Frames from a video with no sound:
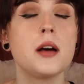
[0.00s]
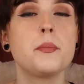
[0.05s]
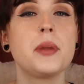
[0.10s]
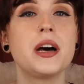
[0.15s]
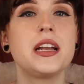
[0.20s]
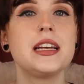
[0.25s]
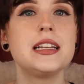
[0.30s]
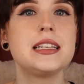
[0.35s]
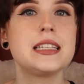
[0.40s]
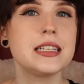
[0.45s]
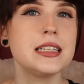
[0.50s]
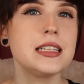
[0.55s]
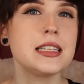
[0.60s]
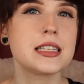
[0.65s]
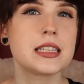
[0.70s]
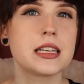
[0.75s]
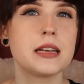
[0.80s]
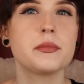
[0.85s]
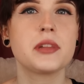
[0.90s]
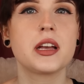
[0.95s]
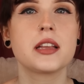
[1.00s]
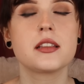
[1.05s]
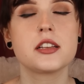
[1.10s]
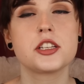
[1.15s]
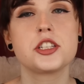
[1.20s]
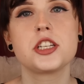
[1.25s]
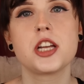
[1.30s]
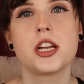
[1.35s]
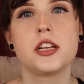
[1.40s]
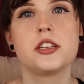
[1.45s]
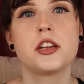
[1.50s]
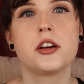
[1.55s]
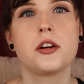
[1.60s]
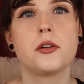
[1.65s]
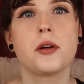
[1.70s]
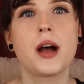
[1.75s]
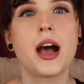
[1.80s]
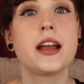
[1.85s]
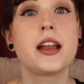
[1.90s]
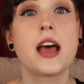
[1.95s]
But it didn't seem like this Jane
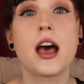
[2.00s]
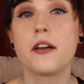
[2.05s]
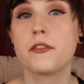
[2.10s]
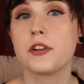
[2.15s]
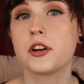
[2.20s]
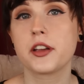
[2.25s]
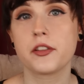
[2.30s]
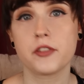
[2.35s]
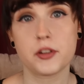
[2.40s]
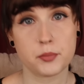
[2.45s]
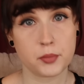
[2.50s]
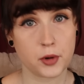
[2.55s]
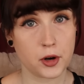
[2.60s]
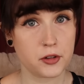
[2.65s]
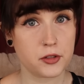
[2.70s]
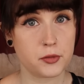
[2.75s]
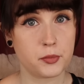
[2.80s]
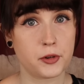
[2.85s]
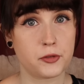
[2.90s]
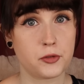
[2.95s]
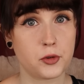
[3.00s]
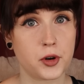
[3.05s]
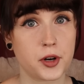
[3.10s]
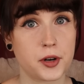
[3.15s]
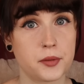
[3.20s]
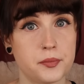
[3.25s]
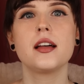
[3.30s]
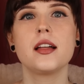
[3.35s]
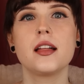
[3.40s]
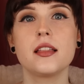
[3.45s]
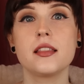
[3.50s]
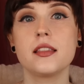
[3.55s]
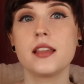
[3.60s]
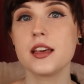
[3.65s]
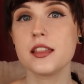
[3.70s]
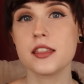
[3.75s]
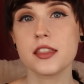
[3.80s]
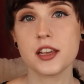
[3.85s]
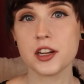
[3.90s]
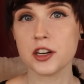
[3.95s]
Doe had ever given birth before.
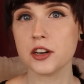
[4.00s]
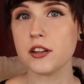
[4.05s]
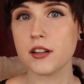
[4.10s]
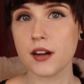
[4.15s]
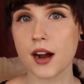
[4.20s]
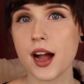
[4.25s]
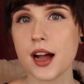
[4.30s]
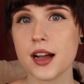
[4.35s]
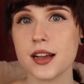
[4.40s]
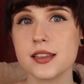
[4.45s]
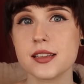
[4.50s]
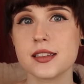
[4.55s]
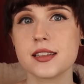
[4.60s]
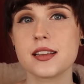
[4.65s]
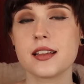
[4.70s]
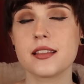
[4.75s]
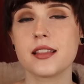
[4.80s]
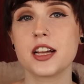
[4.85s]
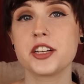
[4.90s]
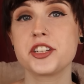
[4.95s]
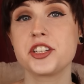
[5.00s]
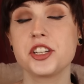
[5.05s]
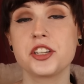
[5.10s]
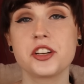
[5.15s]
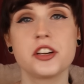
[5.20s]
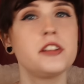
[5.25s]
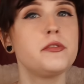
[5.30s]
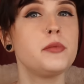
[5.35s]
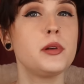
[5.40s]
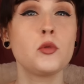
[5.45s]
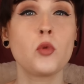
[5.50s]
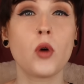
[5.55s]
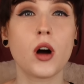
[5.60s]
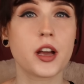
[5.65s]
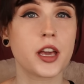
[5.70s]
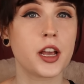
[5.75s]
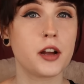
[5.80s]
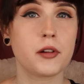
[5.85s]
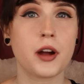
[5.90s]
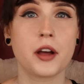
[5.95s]
They theorized that she could have been
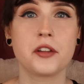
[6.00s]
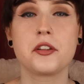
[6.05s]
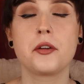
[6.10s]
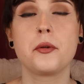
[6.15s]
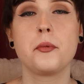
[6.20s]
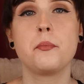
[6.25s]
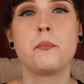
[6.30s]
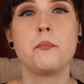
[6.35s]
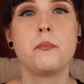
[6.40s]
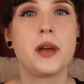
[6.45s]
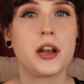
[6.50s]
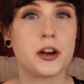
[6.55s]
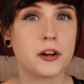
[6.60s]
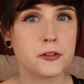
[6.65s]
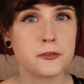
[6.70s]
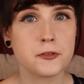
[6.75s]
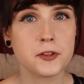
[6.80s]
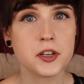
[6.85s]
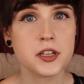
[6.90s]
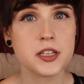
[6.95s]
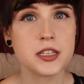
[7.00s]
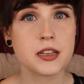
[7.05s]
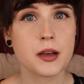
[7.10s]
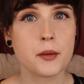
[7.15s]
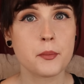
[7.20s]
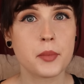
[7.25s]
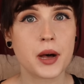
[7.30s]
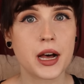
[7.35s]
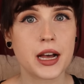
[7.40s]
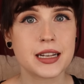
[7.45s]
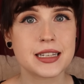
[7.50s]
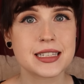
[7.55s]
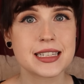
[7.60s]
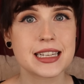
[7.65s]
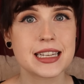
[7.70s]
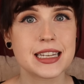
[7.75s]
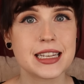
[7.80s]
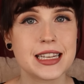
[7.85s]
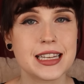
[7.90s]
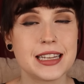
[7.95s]
walking around barefoot, but
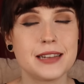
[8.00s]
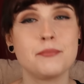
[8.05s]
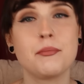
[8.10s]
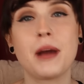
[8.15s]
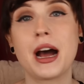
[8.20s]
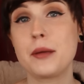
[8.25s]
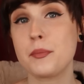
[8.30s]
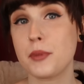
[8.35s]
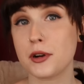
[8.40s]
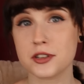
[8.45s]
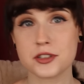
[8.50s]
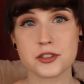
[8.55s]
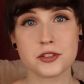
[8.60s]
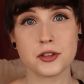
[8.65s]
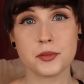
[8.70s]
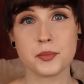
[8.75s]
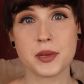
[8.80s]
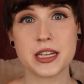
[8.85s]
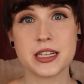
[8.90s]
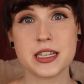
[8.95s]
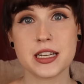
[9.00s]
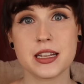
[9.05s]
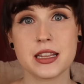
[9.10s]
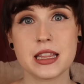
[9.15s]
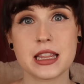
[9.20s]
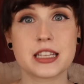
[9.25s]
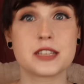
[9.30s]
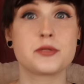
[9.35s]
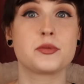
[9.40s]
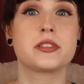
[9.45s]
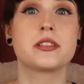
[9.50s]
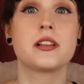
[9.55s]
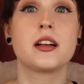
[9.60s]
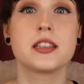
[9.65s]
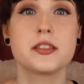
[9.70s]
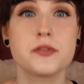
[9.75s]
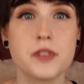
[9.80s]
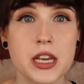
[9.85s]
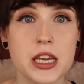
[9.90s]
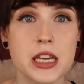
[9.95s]
in my personal opinion, this was
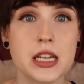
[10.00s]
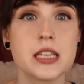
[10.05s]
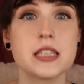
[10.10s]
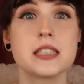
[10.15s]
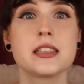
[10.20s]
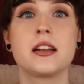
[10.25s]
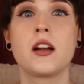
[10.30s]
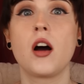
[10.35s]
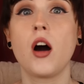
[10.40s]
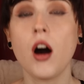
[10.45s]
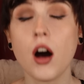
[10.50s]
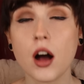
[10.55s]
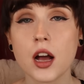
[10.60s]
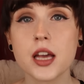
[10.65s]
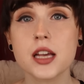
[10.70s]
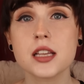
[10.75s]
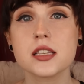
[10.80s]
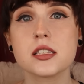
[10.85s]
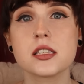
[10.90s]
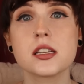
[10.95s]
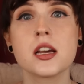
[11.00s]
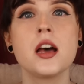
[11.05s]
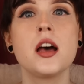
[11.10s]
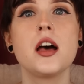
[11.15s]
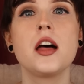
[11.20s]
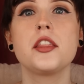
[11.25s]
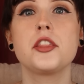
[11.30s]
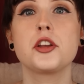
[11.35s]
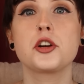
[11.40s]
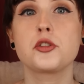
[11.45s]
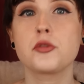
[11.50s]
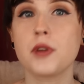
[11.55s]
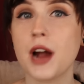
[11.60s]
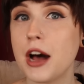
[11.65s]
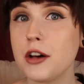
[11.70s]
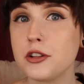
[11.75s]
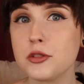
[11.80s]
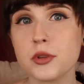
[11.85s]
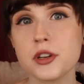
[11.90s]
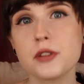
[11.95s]
Las Vegas in August, the
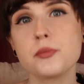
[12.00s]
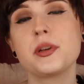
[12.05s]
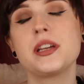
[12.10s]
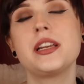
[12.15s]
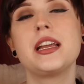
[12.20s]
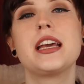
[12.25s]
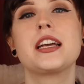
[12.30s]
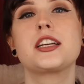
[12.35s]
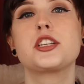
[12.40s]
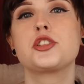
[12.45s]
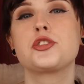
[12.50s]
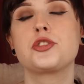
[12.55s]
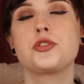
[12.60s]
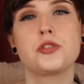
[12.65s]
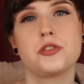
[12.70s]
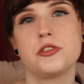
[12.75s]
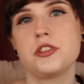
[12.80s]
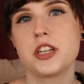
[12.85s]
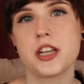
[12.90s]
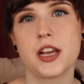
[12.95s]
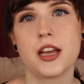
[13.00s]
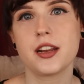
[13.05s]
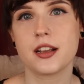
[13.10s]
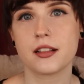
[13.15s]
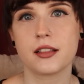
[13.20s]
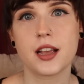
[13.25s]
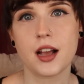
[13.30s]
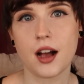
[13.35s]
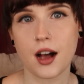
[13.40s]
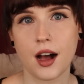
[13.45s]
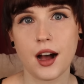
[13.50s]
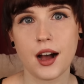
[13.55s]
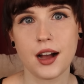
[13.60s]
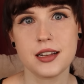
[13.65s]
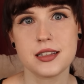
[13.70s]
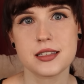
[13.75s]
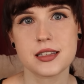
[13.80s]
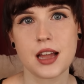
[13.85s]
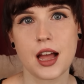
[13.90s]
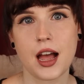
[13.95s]
ground would have been excruciatingly
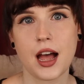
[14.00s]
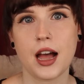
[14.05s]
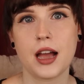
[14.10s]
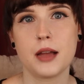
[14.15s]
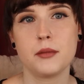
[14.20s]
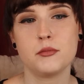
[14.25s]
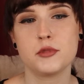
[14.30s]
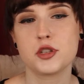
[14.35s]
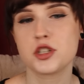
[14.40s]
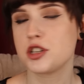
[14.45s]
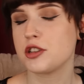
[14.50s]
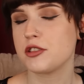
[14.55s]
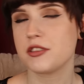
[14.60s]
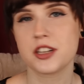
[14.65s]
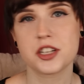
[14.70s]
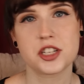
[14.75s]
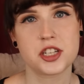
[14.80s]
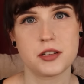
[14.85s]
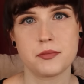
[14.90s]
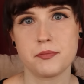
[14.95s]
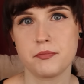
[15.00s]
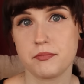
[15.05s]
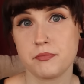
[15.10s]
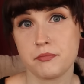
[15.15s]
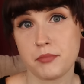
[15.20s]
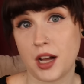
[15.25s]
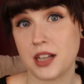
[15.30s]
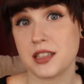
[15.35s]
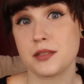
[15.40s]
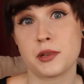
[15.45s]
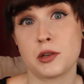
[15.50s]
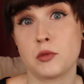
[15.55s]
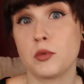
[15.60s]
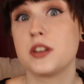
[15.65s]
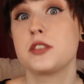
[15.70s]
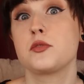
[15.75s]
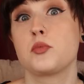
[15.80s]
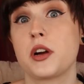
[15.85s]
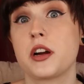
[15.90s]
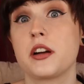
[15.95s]
hot I'm sure that she possibly
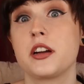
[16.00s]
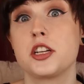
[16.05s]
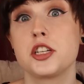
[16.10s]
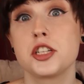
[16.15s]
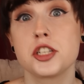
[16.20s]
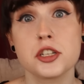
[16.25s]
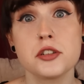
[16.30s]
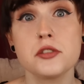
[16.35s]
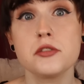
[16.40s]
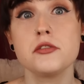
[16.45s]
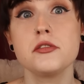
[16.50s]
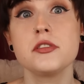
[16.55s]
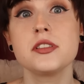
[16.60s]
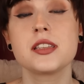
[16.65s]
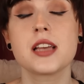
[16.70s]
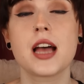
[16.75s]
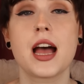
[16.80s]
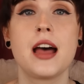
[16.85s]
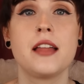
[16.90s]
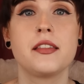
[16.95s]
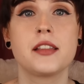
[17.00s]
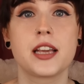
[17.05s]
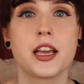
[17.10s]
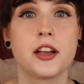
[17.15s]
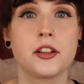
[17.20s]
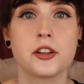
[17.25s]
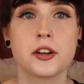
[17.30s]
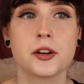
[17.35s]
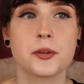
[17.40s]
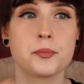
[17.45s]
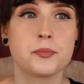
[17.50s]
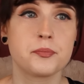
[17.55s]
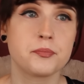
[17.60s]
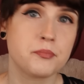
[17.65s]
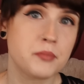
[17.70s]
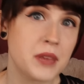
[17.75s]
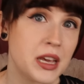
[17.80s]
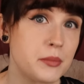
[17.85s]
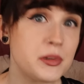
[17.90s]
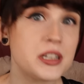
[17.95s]
was wearing shoes and the killer
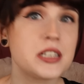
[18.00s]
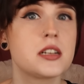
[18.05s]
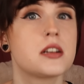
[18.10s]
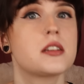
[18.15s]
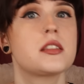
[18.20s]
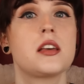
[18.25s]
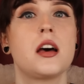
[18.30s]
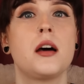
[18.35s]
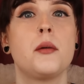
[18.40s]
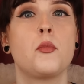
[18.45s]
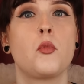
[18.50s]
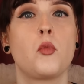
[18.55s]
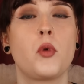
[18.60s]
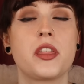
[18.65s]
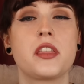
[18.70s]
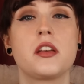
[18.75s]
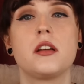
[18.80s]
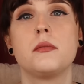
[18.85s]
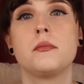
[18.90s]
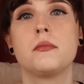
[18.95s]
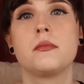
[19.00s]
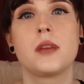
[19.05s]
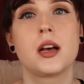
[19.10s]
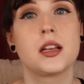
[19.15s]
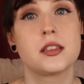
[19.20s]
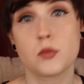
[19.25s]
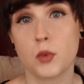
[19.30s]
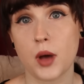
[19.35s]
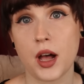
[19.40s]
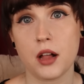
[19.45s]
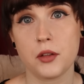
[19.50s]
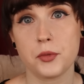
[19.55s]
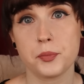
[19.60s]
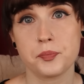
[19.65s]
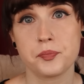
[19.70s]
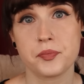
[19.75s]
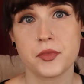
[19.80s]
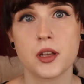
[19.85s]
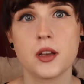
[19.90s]
maybe took them with him as well.